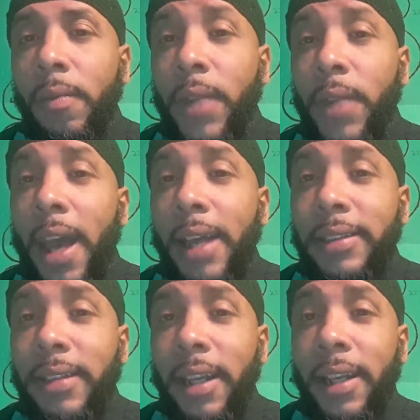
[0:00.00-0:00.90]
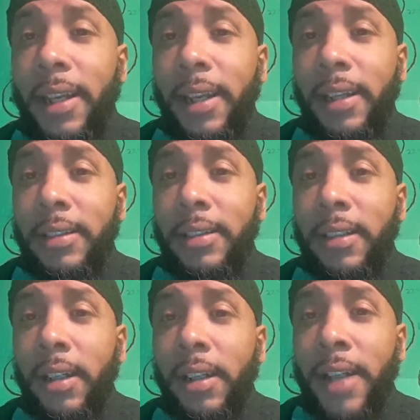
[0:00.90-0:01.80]
Yes, it is.
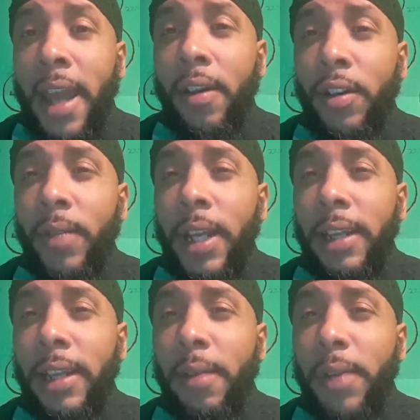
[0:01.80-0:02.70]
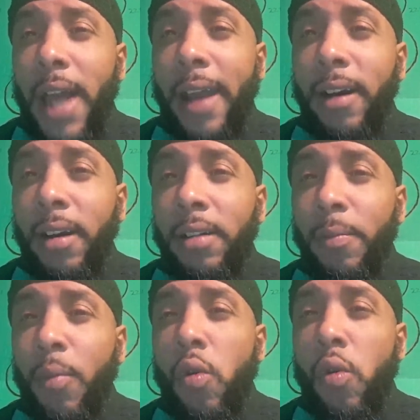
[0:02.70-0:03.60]
Now you need the black
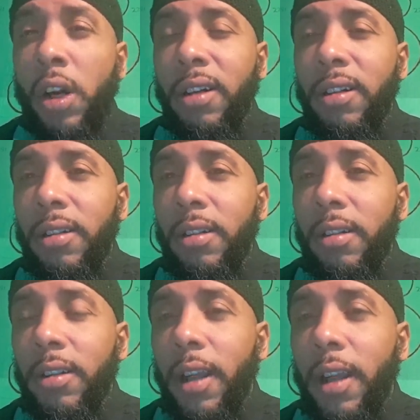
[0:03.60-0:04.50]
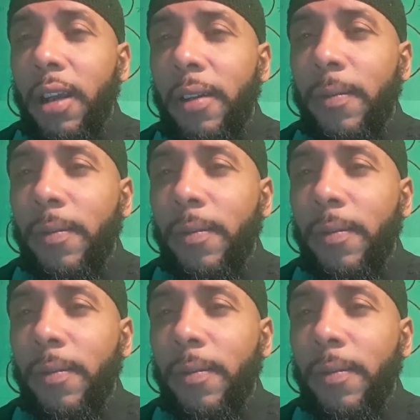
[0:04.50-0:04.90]
board. Yeah.